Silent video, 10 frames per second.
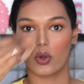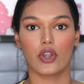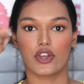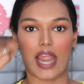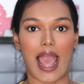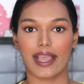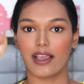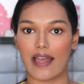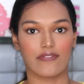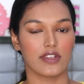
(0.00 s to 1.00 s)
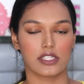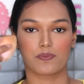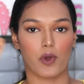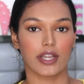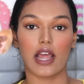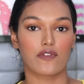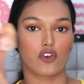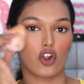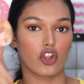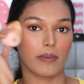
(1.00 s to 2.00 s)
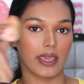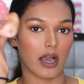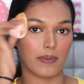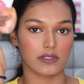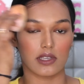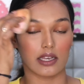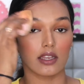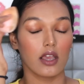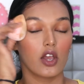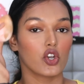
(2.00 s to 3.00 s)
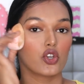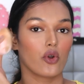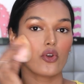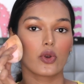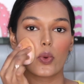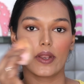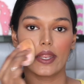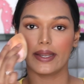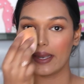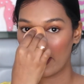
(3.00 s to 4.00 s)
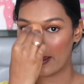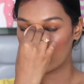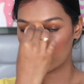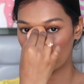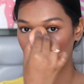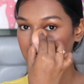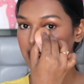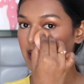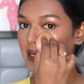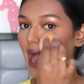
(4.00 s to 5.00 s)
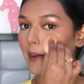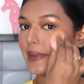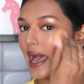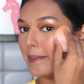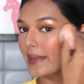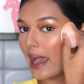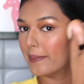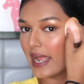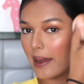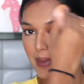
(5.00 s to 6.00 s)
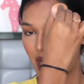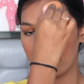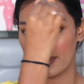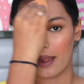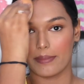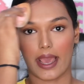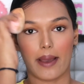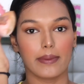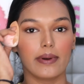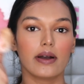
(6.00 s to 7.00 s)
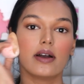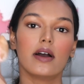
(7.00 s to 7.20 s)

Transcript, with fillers: Don't drag at this point after all your makeup is done. Don't ruin it. Just dab, dab, dab, dab, dab, dab, dab.